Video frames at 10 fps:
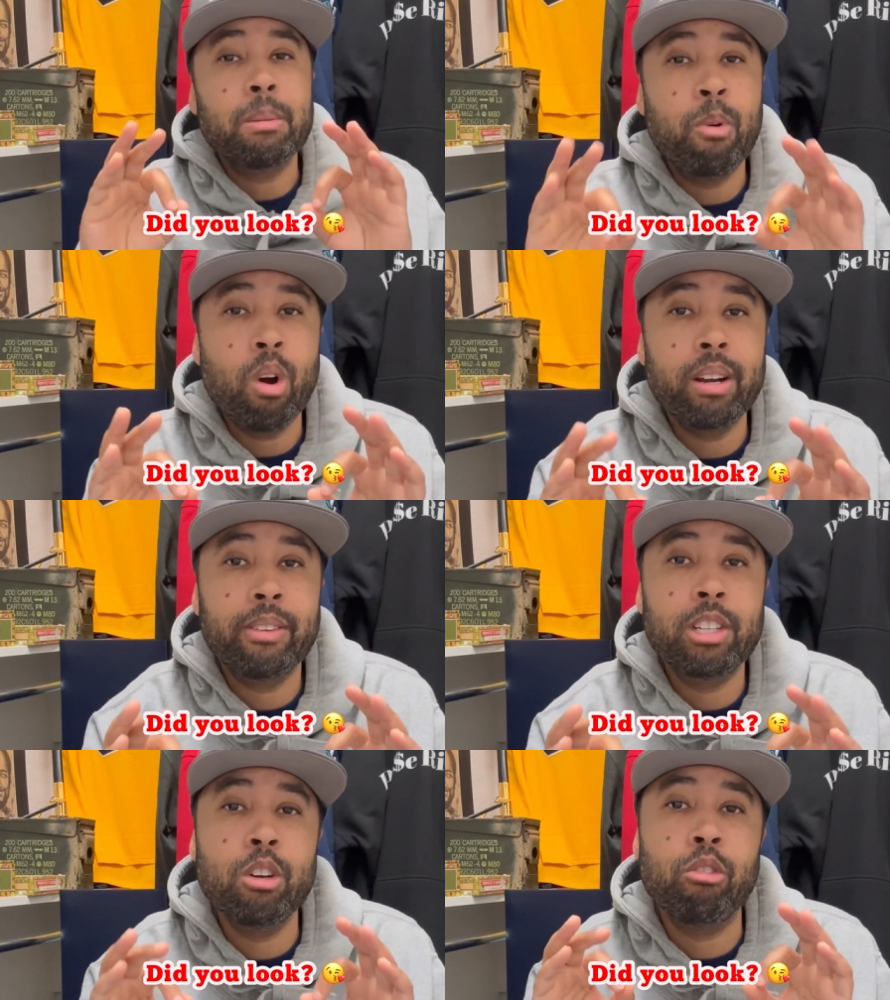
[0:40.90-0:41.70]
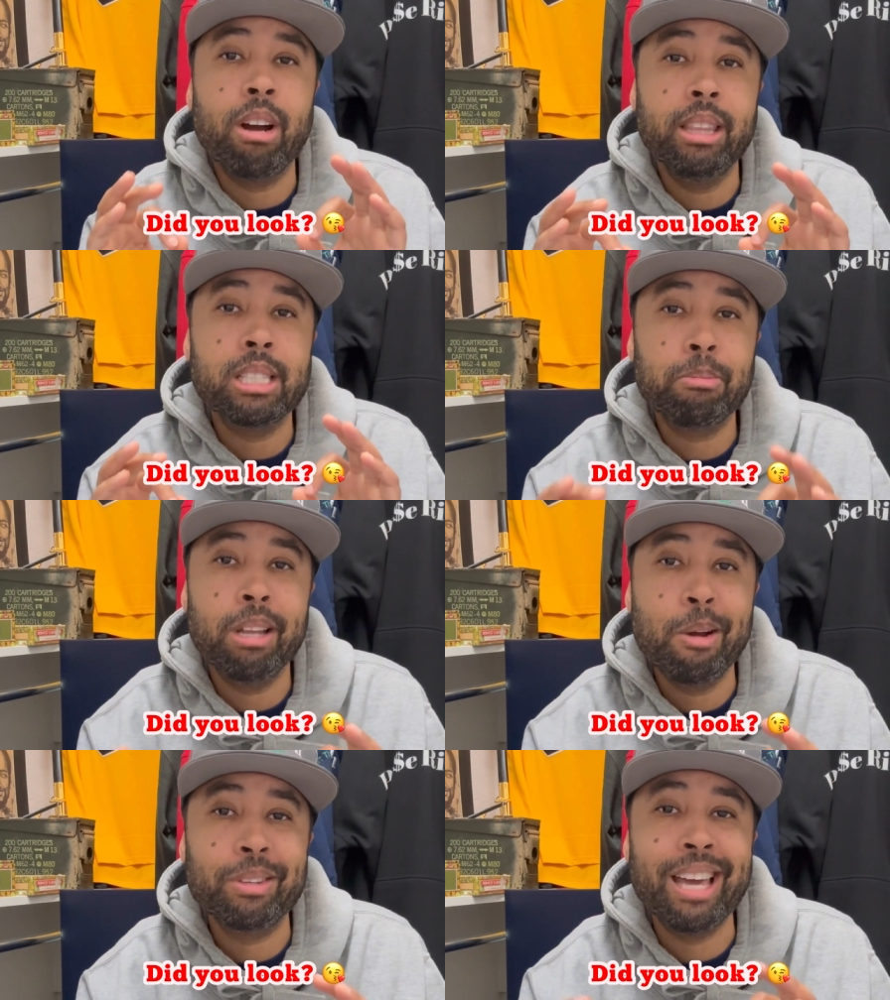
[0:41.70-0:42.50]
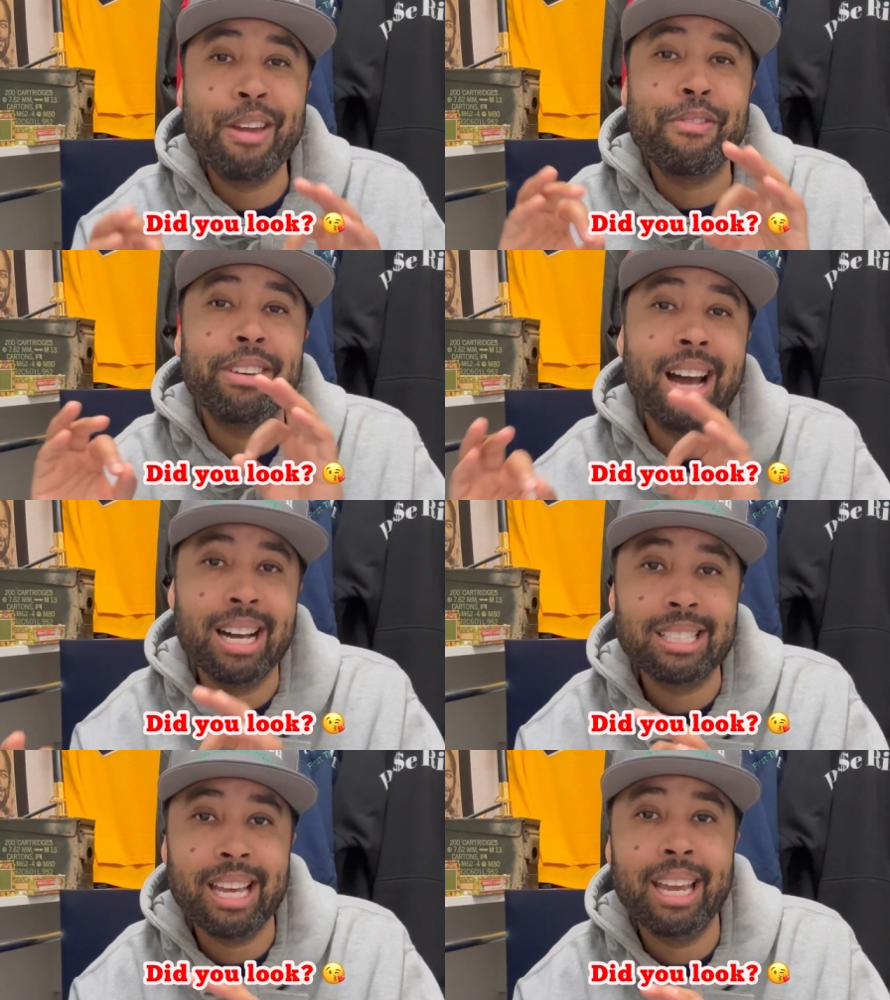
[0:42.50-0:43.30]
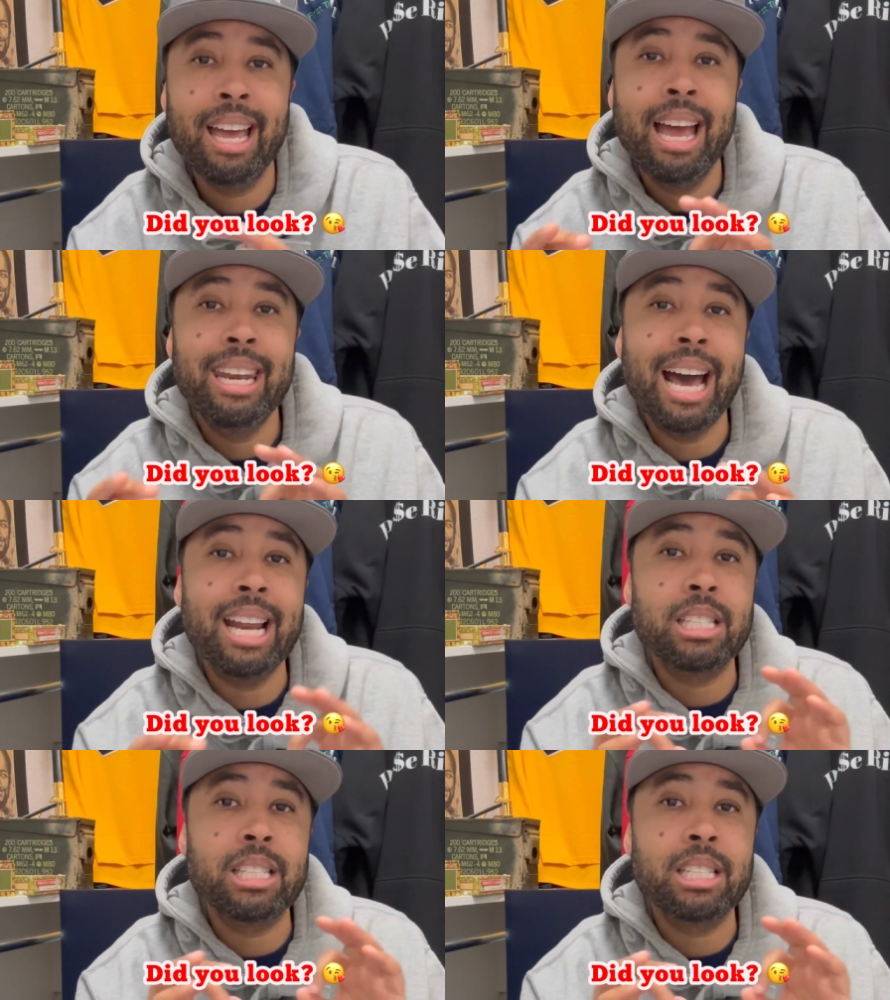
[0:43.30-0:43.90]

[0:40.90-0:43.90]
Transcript: important to run this play with a fiance, not a